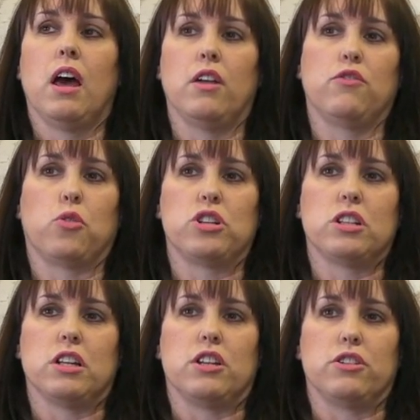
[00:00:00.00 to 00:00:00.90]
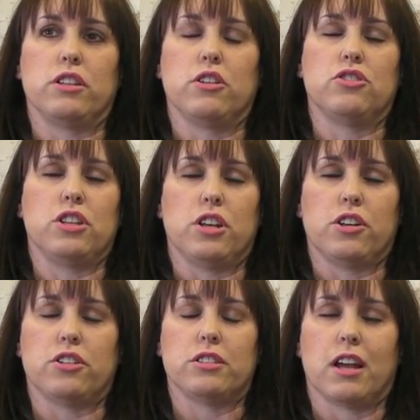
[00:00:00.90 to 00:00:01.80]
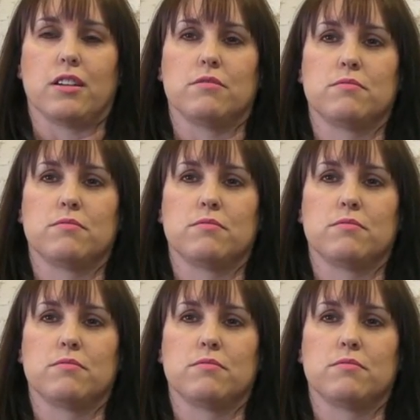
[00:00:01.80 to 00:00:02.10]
unfortunately during those years I